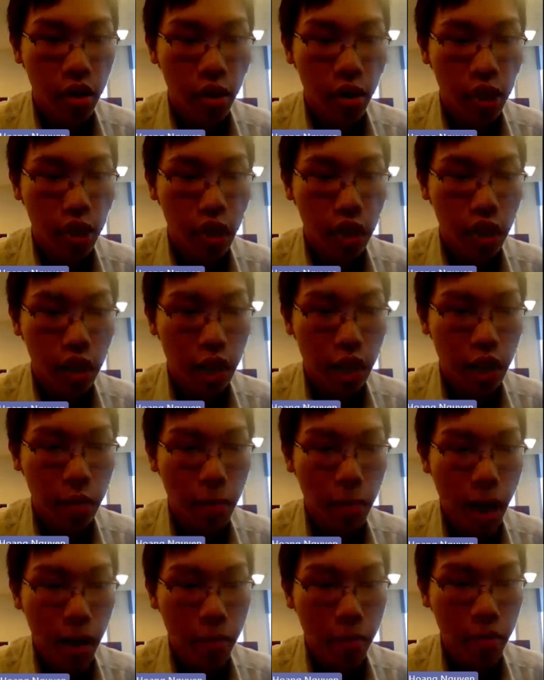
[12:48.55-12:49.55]
We're gonna clear
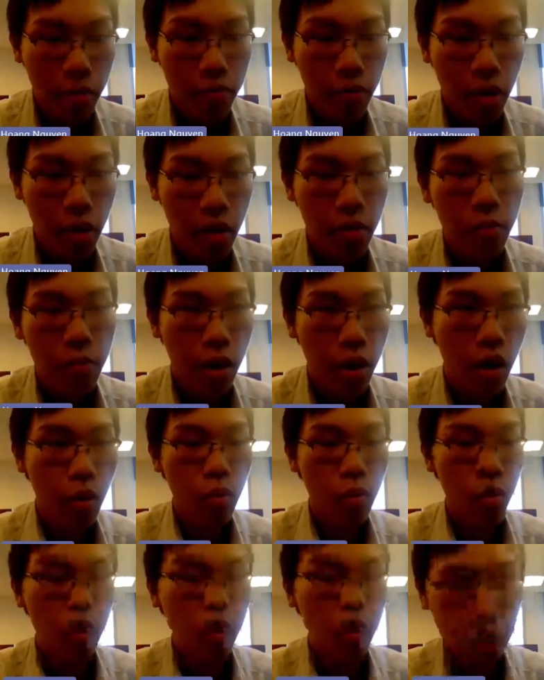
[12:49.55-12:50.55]
the back buffer
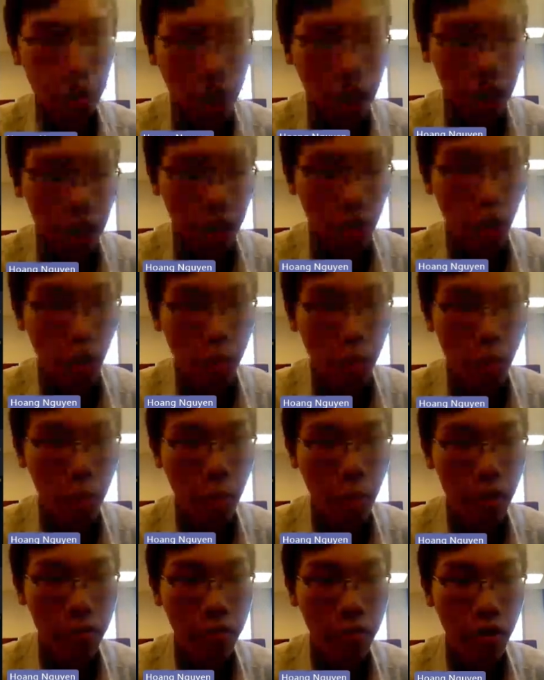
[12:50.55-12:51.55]
because we're using
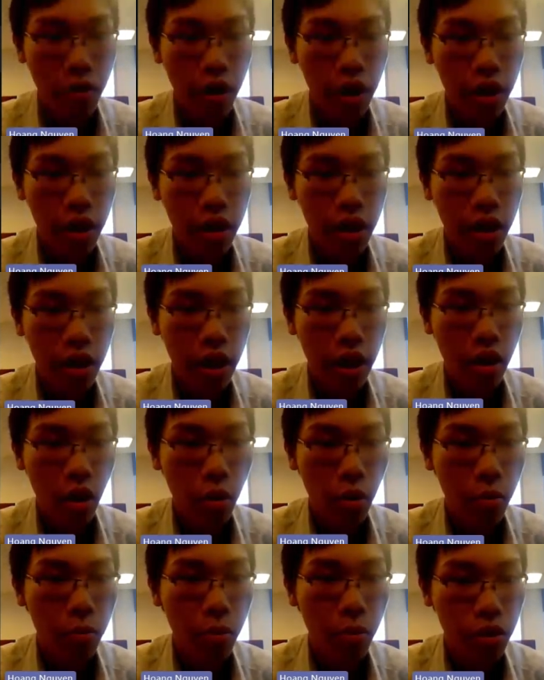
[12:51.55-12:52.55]
double buffering in
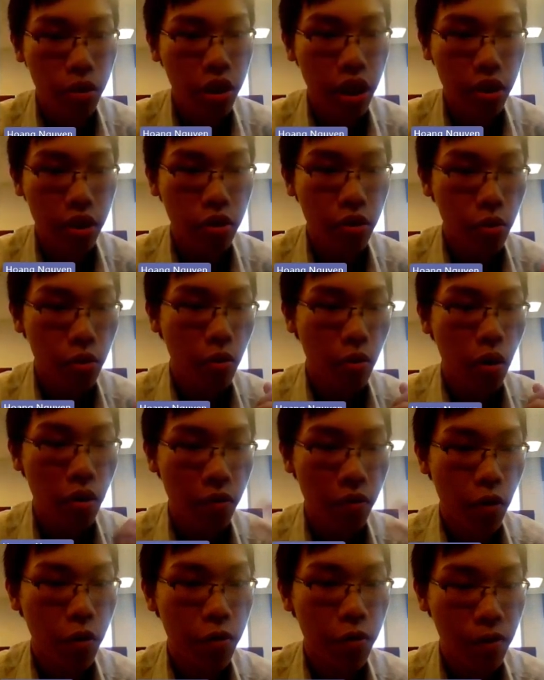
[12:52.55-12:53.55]
our project to
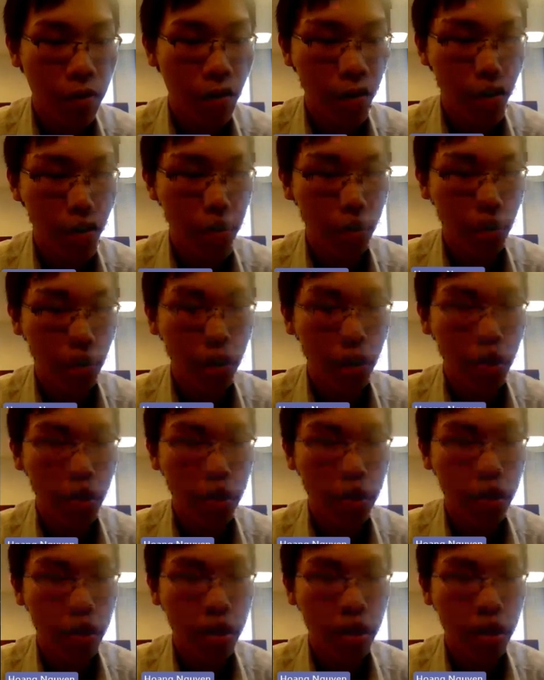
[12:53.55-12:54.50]
avoid flickering.